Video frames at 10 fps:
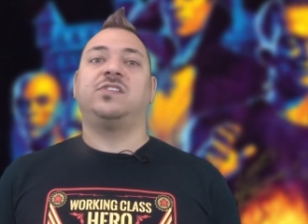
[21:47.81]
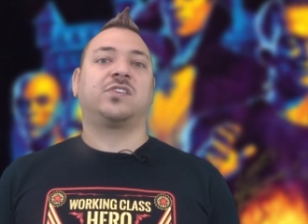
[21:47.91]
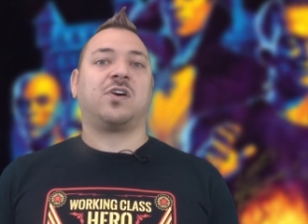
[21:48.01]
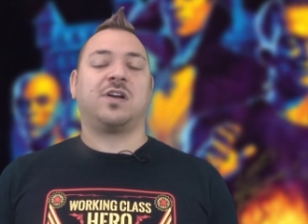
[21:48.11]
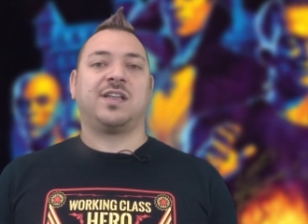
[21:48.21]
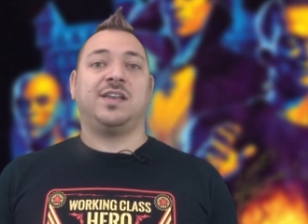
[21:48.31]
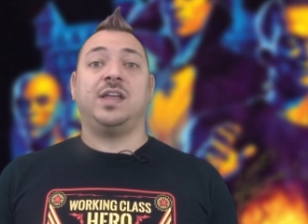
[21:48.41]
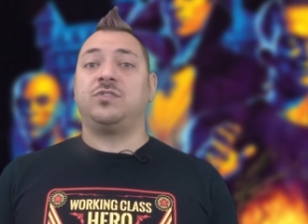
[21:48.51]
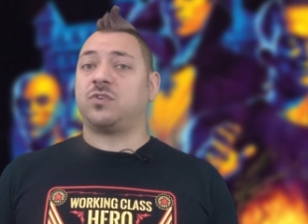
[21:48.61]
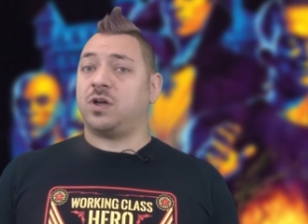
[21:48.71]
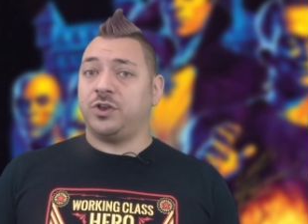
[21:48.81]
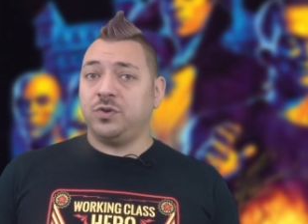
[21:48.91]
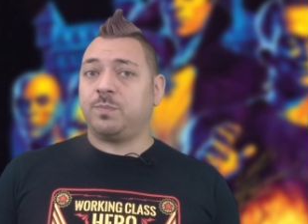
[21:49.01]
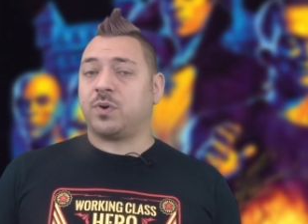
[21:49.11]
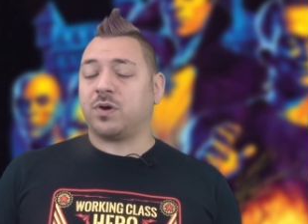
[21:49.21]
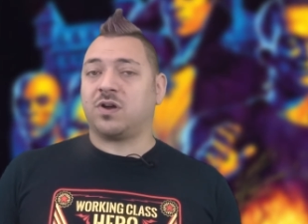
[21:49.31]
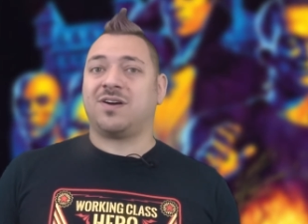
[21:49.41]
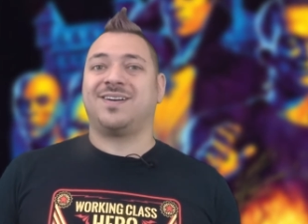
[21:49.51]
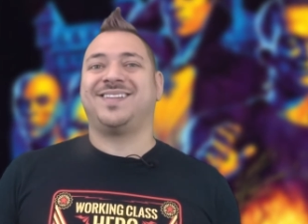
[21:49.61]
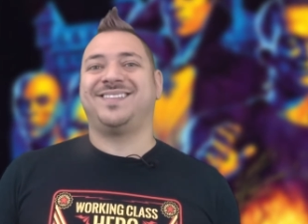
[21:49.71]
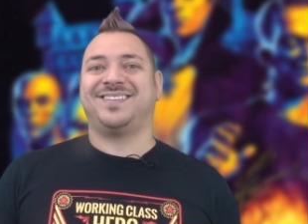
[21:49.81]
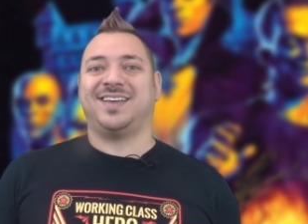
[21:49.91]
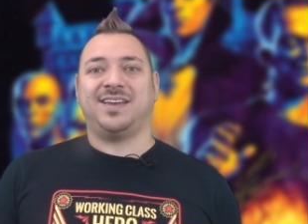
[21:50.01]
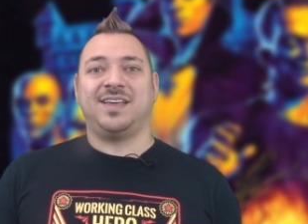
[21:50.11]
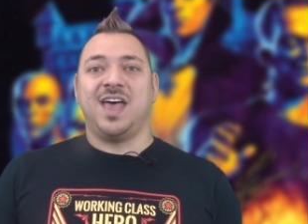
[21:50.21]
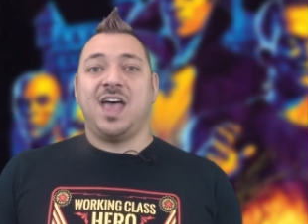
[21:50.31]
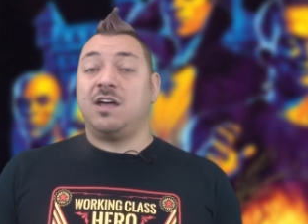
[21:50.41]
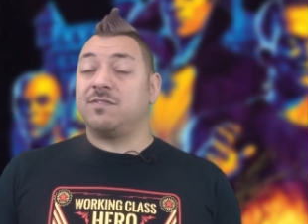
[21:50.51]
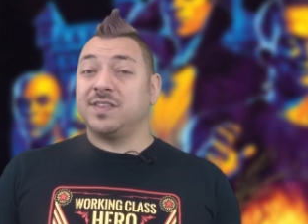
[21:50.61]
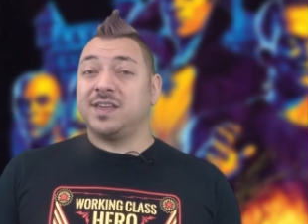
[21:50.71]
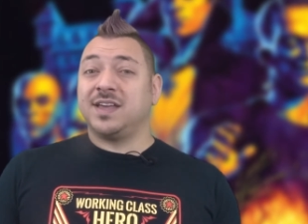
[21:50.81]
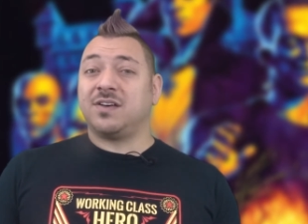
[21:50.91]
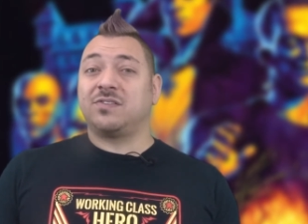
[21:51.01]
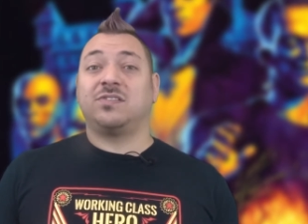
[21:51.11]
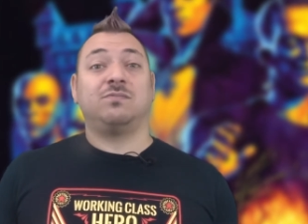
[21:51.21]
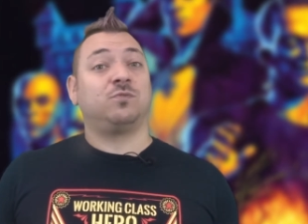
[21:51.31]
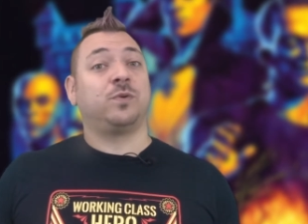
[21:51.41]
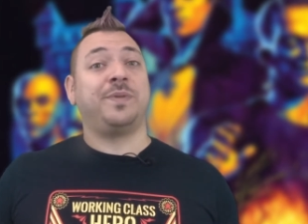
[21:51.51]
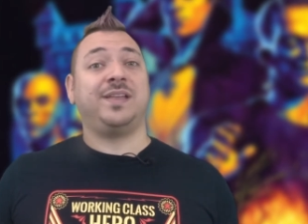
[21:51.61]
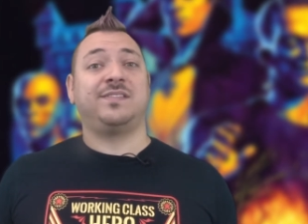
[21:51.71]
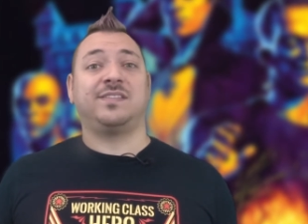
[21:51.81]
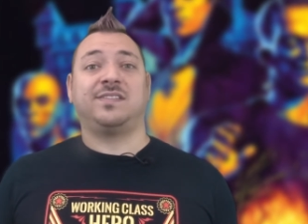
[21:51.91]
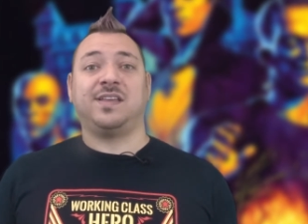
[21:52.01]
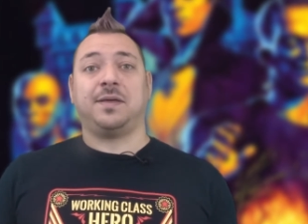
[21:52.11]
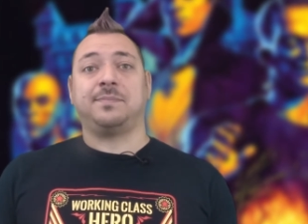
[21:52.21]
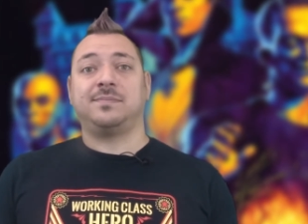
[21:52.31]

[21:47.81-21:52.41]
discard it and draw a new perk card instead. Everything else remains the same.